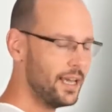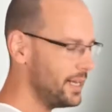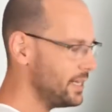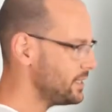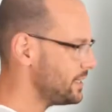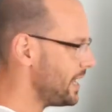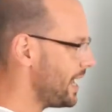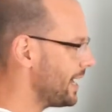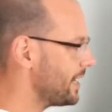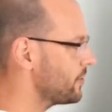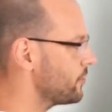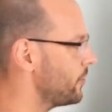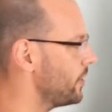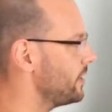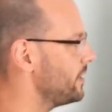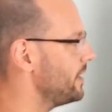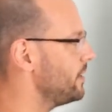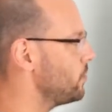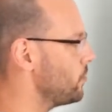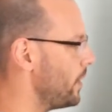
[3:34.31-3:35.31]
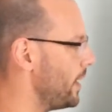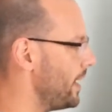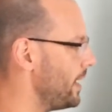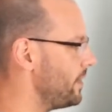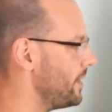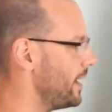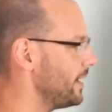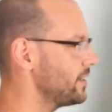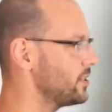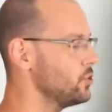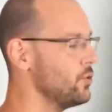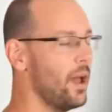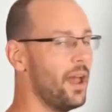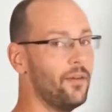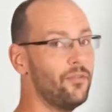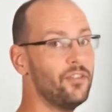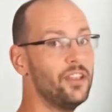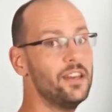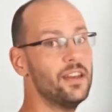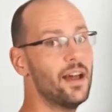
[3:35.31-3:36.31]
is accurate in a way that you
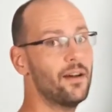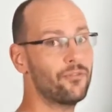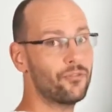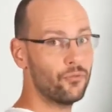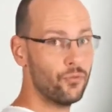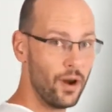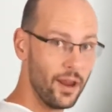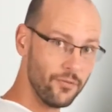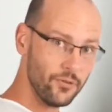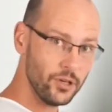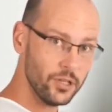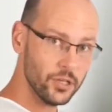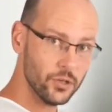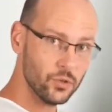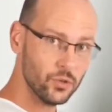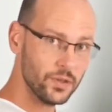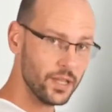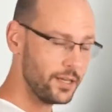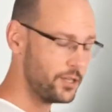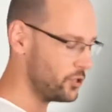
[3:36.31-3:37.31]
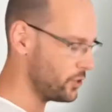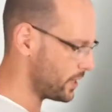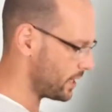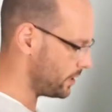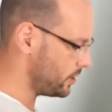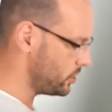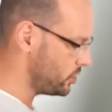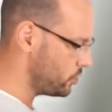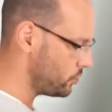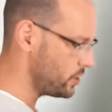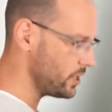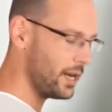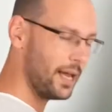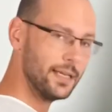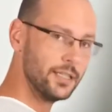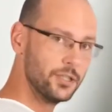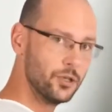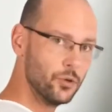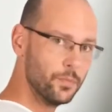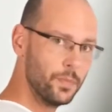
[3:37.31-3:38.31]
have enough revenue that you can
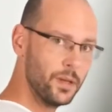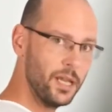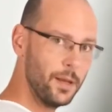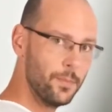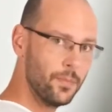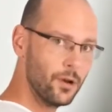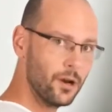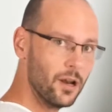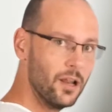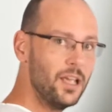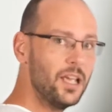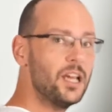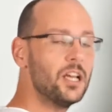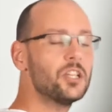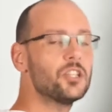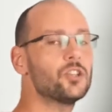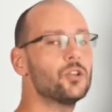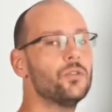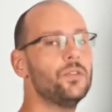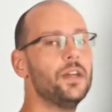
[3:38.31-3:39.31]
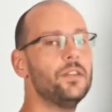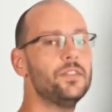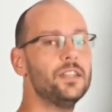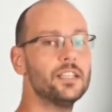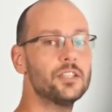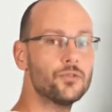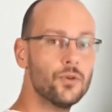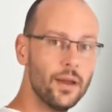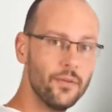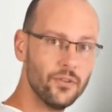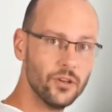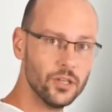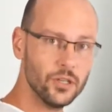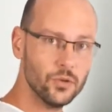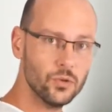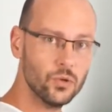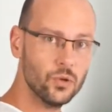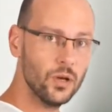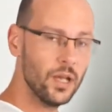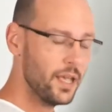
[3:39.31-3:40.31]
utilize your people so that this
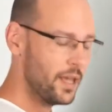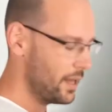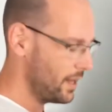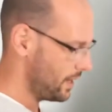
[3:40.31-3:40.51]
revenue